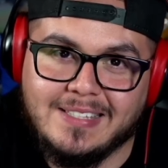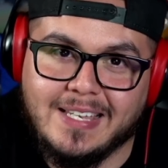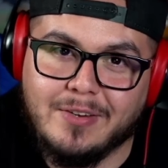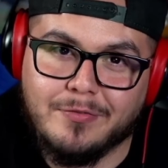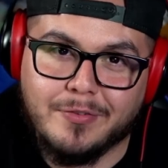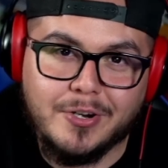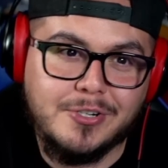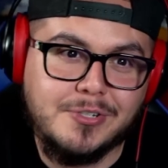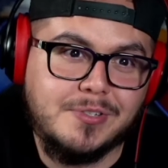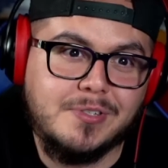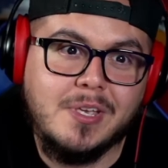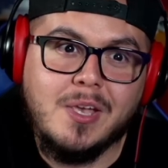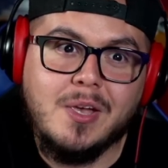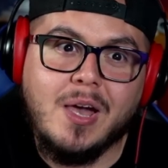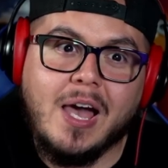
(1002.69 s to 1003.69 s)
Like,
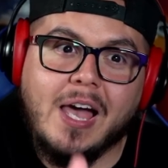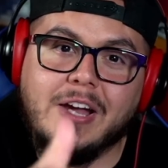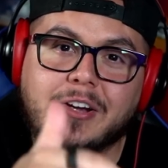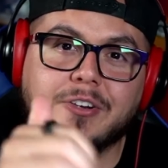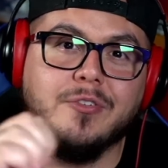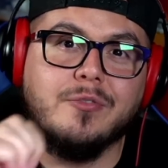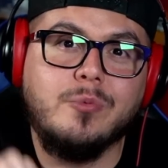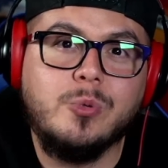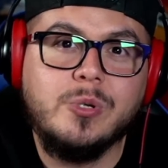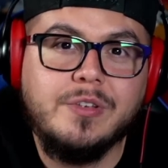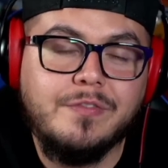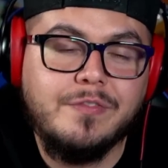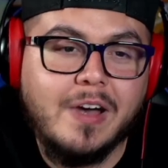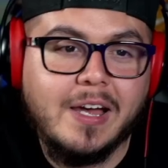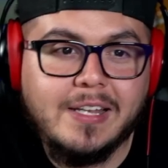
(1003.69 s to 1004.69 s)
first I heard of
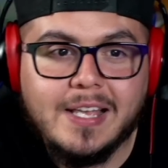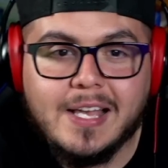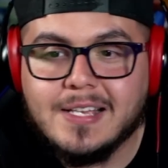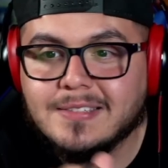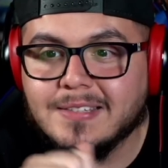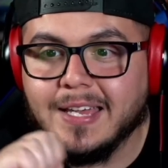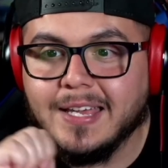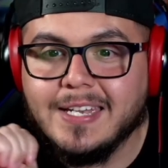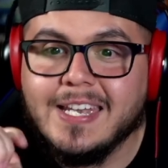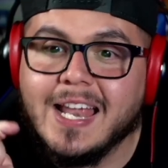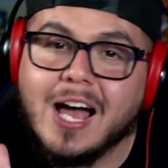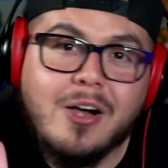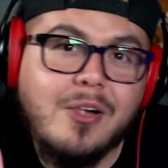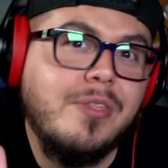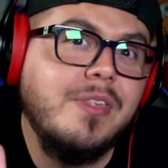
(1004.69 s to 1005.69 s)
Rudy Farias and
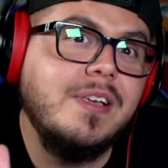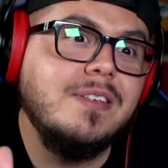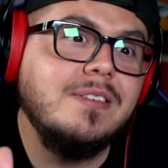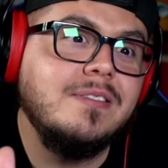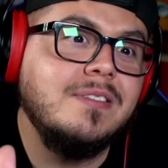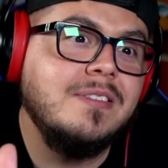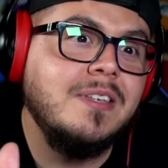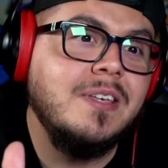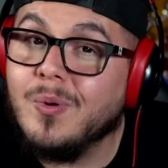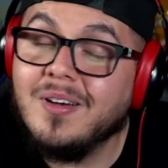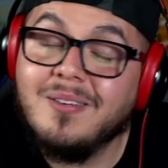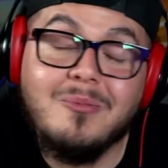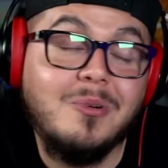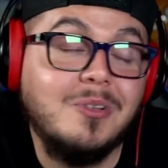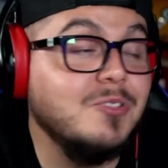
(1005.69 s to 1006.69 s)
now this.
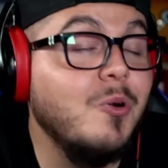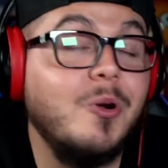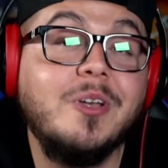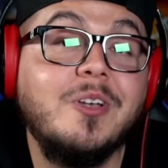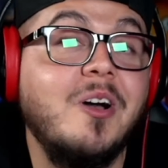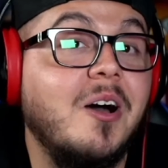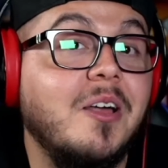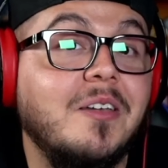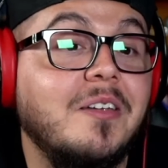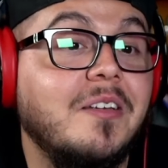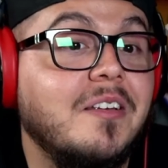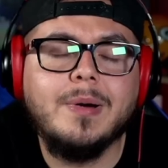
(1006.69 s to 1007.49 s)
What's going on?